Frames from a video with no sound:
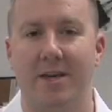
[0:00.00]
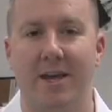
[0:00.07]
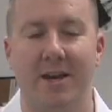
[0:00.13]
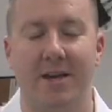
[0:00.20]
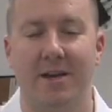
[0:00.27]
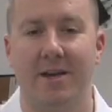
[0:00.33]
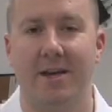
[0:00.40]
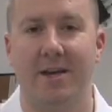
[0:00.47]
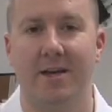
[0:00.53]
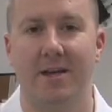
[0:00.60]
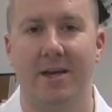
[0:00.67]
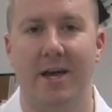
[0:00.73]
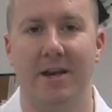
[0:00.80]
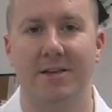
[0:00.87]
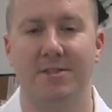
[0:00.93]
getting
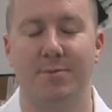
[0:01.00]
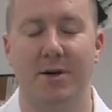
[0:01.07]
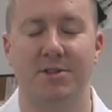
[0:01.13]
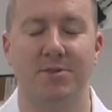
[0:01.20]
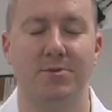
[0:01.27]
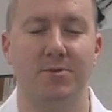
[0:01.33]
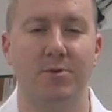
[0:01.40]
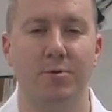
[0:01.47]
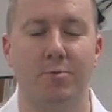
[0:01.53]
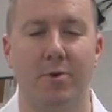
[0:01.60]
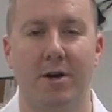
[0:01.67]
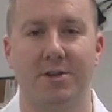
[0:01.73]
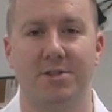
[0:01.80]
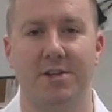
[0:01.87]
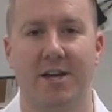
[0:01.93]
any special
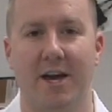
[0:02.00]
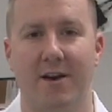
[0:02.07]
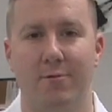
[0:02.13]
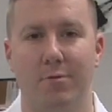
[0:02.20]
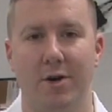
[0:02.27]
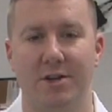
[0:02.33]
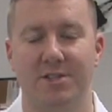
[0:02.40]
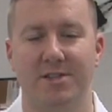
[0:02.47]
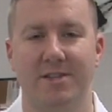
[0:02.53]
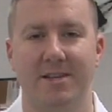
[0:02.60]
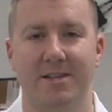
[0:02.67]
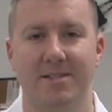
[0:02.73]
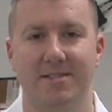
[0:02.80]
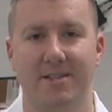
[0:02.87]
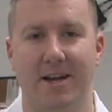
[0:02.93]
toothbrush and kind of brushing the
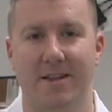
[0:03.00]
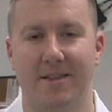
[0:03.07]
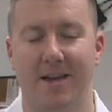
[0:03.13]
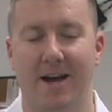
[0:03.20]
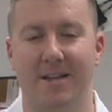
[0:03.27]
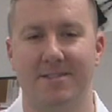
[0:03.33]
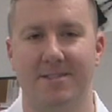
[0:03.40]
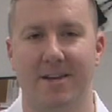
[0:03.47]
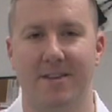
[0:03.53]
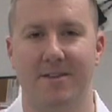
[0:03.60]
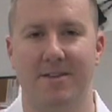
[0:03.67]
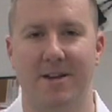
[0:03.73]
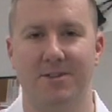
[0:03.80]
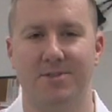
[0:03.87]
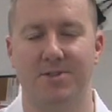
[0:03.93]
inside and the outside of
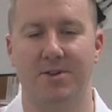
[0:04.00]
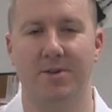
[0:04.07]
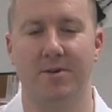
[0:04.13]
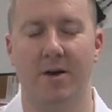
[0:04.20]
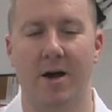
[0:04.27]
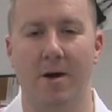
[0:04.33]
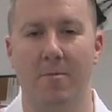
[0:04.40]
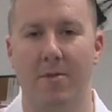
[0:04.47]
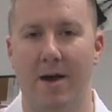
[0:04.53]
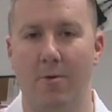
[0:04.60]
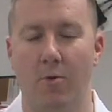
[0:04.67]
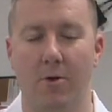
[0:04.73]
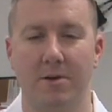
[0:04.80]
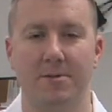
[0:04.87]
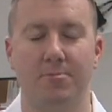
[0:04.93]
the denture, um, that
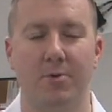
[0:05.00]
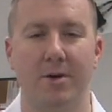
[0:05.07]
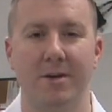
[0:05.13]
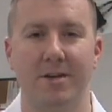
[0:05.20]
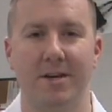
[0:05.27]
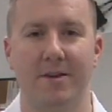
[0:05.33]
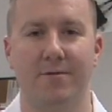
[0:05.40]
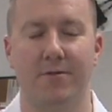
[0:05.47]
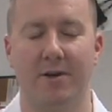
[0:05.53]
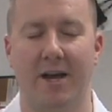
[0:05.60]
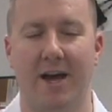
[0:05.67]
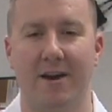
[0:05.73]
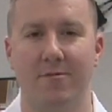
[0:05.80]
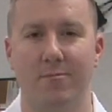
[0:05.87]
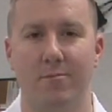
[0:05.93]
works pretty good for
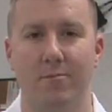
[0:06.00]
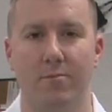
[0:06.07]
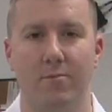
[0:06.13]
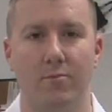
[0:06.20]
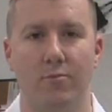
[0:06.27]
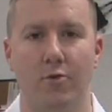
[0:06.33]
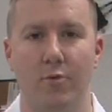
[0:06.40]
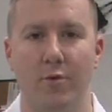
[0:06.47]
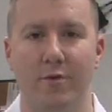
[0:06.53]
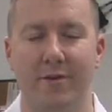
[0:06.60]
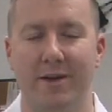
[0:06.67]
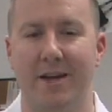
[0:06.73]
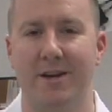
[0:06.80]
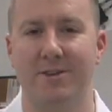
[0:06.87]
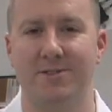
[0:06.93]
kind of
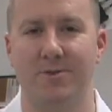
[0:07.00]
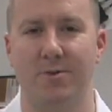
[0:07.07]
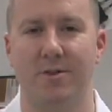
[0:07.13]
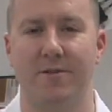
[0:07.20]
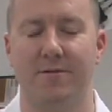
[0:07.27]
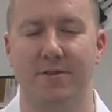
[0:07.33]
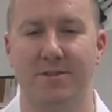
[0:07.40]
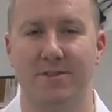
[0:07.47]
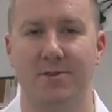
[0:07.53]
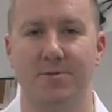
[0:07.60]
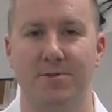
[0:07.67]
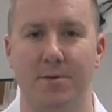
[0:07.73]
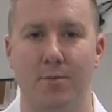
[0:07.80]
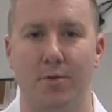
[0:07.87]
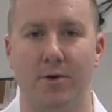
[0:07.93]
removing any sort of the
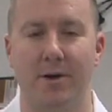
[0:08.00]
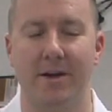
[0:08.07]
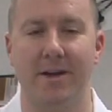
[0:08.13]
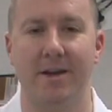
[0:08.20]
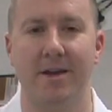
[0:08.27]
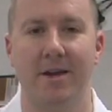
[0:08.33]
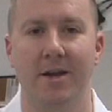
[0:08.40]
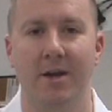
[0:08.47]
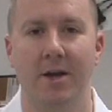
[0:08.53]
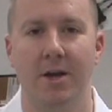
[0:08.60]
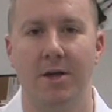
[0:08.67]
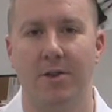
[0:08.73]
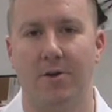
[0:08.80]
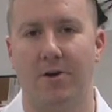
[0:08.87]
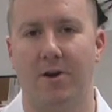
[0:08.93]
physical debris.
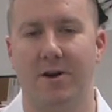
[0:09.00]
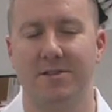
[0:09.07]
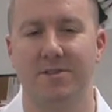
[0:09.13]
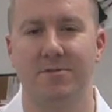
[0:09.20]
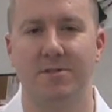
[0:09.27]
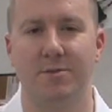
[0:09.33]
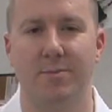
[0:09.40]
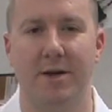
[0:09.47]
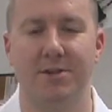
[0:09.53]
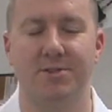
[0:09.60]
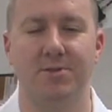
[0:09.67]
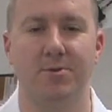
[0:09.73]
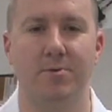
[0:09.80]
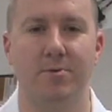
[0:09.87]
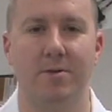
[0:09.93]
There are also
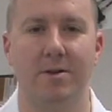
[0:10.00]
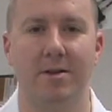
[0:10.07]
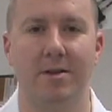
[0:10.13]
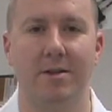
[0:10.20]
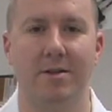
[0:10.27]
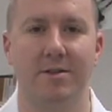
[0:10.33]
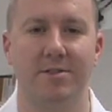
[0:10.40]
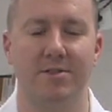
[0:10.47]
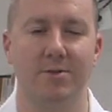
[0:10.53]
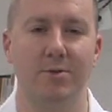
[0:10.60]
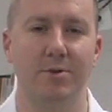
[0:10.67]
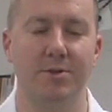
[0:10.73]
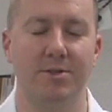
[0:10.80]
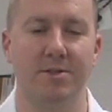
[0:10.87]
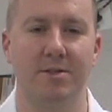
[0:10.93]
special
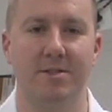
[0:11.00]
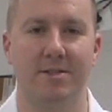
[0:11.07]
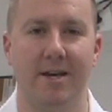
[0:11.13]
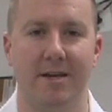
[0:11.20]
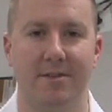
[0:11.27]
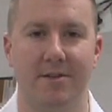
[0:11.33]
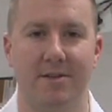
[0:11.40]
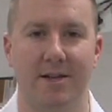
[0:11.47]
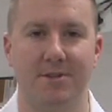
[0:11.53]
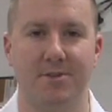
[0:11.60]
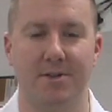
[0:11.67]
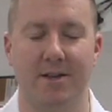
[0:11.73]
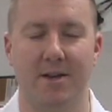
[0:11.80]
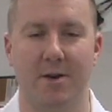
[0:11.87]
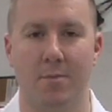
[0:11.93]
solutions that the
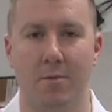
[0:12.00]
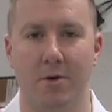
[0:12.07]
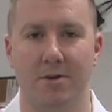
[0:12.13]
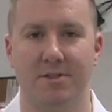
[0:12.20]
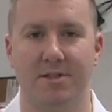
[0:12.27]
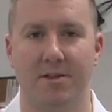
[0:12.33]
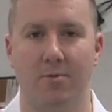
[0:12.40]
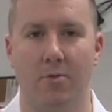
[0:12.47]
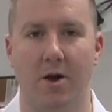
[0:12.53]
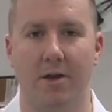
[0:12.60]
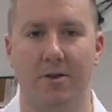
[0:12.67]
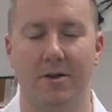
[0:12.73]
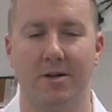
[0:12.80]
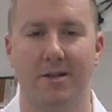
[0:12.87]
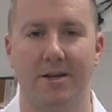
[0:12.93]
denture can immerse in while
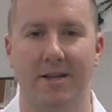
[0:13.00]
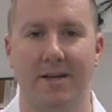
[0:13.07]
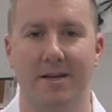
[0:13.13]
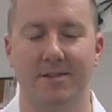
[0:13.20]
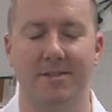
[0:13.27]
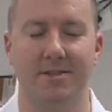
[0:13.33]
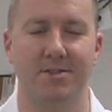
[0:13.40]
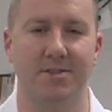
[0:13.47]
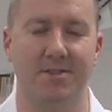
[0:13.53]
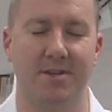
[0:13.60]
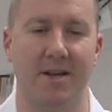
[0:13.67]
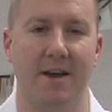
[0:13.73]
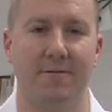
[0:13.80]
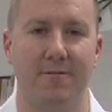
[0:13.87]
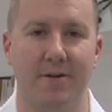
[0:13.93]
they're cleaning, such as
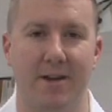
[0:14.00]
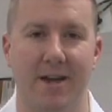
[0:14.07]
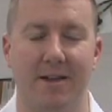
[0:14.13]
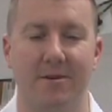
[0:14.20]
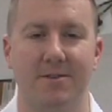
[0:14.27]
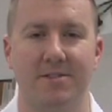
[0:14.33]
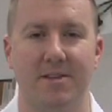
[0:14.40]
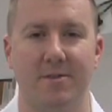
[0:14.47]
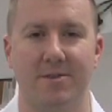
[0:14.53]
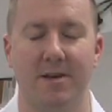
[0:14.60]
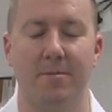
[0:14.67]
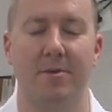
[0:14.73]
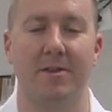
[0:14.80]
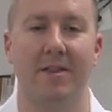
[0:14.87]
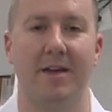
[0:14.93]
an EfferDent or
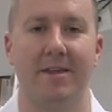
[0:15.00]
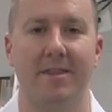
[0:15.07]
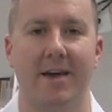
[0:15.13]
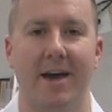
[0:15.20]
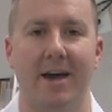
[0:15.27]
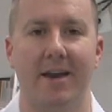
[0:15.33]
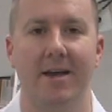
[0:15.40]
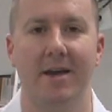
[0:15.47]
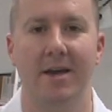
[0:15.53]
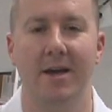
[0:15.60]
something like that.